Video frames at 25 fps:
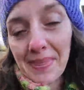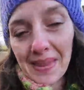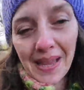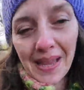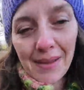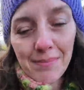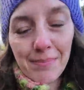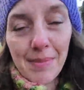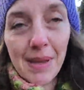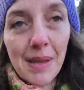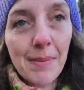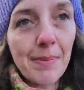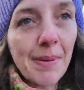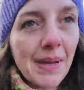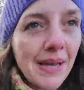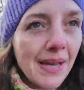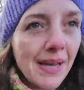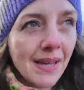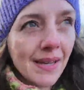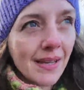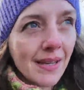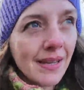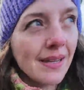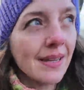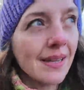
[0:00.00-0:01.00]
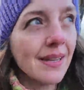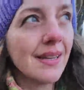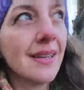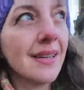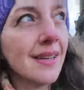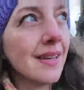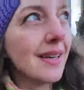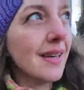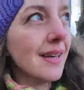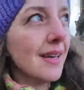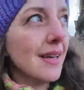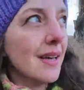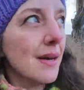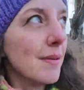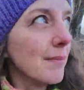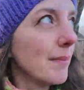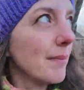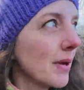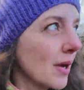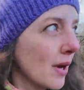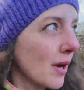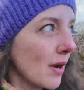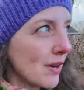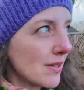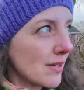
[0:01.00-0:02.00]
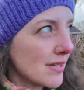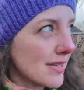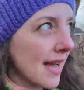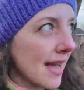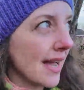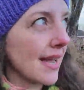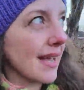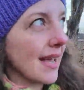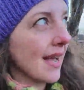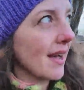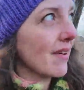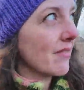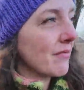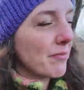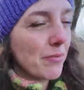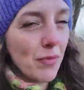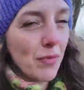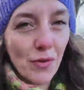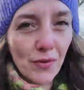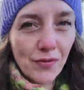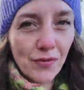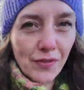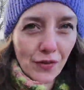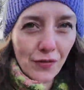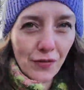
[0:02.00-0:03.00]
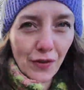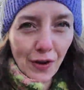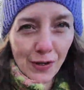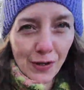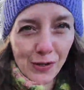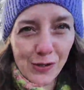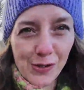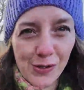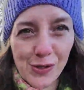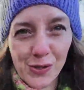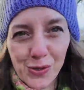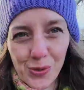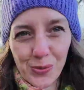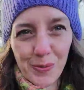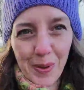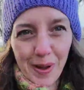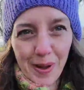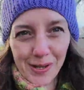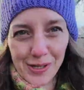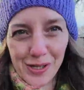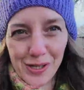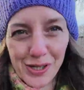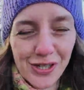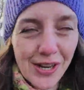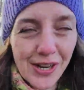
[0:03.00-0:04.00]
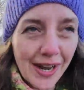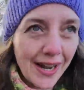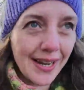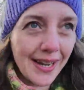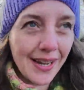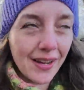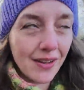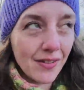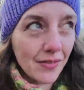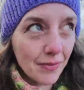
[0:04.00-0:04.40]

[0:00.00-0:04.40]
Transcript: And maybe because I have moved around so much, I